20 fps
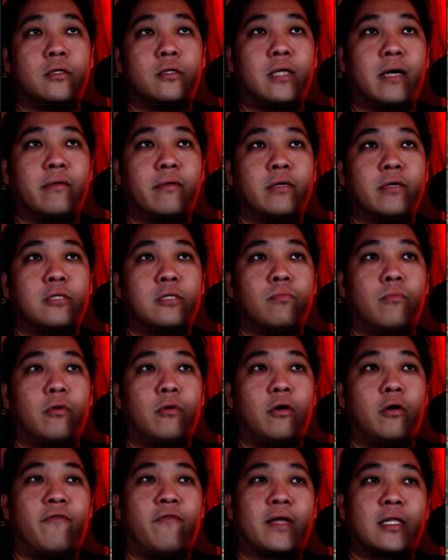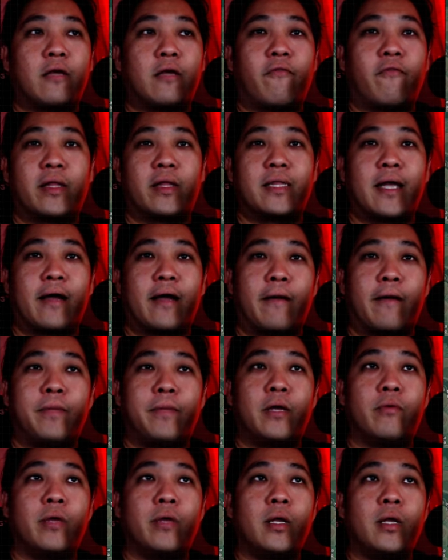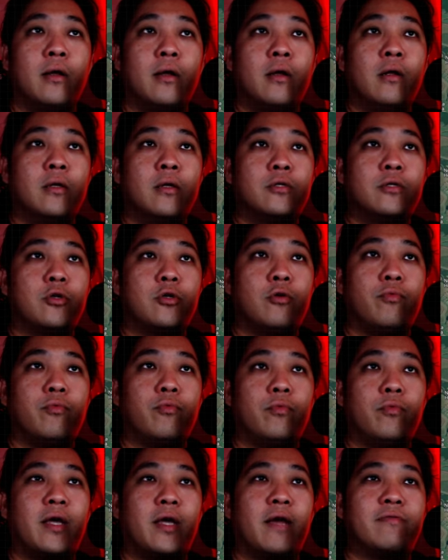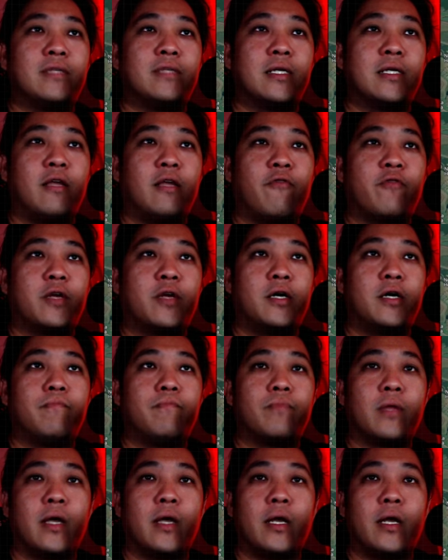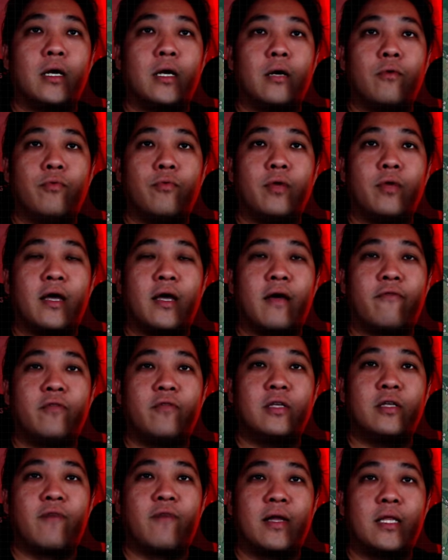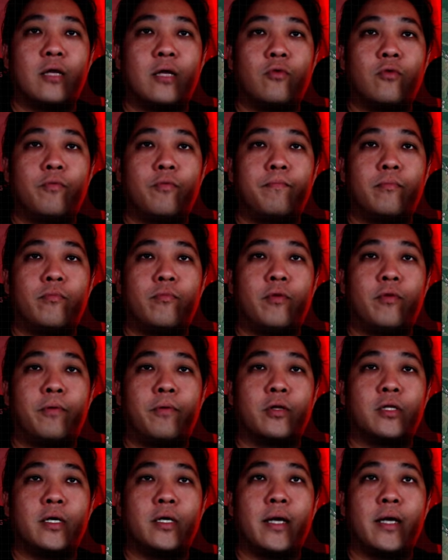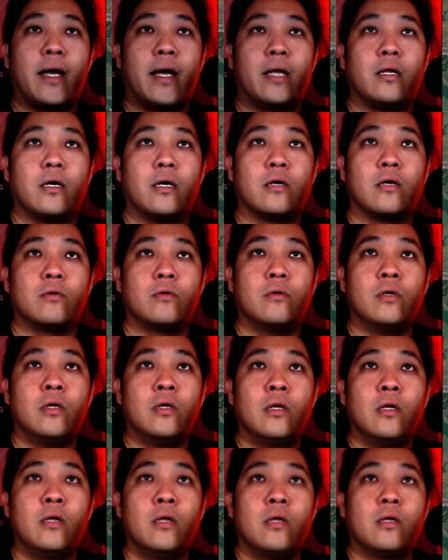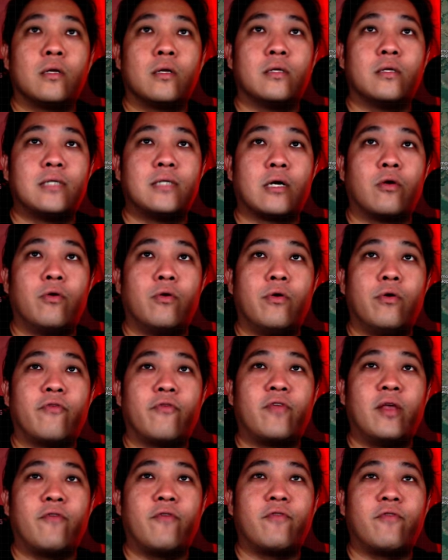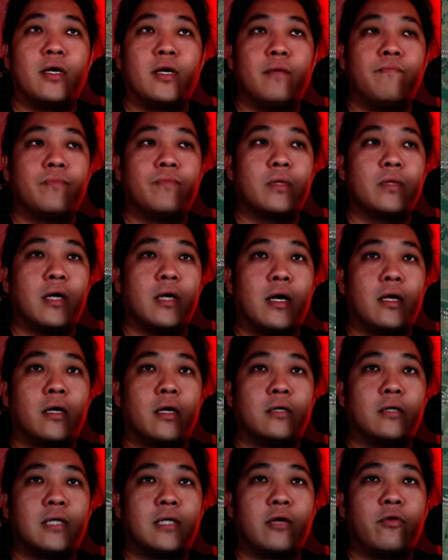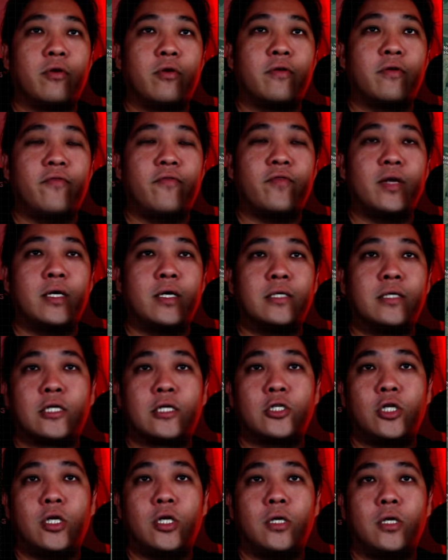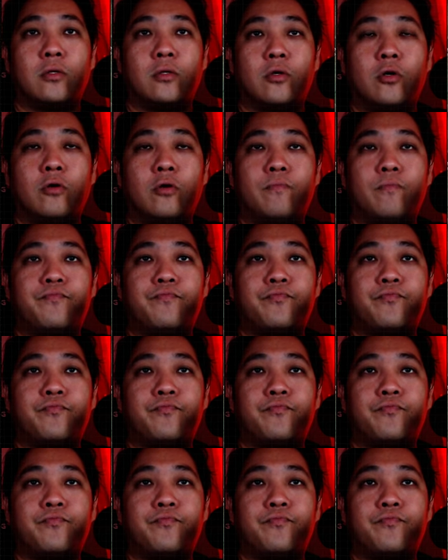there is more vector of attack appearing. So we have Sinkivka, and we have this fighting reported at Zaporizhzhia. And Zaporizhzhia is actually, you know,